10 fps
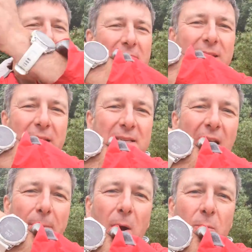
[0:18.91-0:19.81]
a second
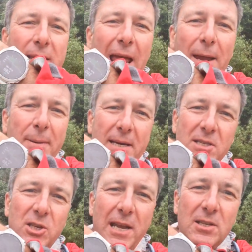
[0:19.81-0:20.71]
time out with the Epix
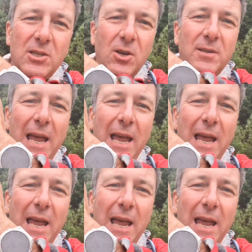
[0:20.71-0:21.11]
Gen2.